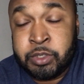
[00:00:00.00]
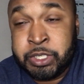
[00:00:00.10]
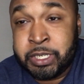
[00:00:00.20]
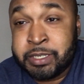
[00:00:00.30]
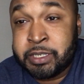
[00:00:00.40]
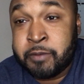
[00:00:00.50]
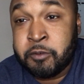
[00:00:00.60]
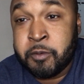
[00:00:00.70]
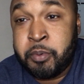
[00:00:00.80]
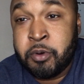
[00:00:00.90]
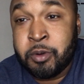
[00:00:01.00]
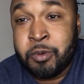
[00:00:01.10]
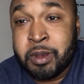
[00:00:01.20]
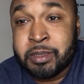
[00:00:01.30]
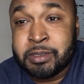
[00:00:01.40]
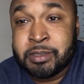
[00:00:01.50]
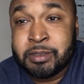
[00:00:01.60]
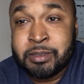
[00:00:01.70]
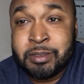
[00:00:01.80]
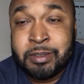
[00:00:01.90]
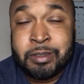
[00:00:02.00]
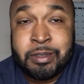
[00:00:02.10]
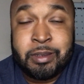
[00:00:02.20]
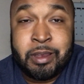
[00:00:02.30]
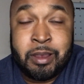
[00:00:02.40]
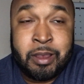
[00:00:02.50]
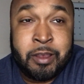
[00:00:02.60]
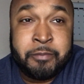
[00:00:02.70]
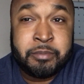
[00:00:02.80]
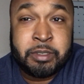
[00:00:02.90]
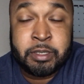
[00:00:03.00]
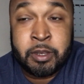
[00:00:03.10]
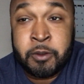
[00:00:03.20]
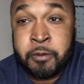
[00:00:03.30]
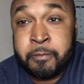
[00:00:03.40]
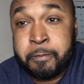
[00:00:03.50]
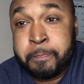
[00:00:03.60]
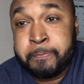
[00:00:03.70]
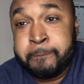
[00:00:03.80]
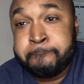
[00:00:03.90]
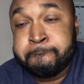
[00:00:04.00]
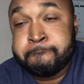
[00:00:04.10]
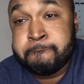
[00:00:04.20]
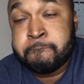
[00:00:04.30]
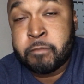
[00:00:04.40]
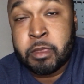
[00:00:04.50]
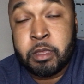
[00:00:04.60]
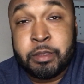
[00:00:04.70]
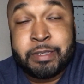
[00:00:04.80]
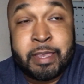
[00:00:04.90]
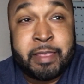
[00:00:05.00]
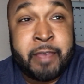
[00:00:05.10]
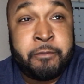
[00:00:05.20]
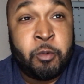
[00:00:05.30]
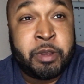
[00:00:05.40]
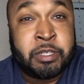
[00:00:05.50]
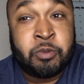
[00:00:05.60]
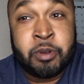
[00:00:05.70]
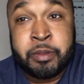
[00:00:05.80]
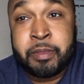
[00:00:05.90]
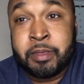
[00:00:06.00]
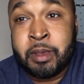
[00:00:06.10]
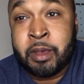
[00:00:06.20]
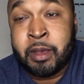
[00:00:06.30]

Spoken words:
gist of the report was. So take that for what it's worth.